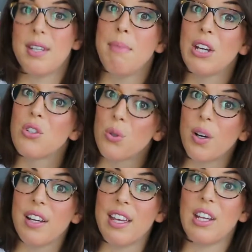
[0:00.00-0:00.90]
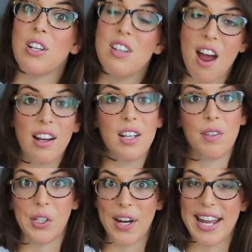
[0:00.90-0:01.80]
to make sure that you're not gonna
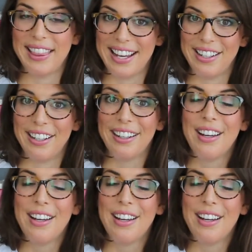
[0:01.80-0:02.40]
regret it later.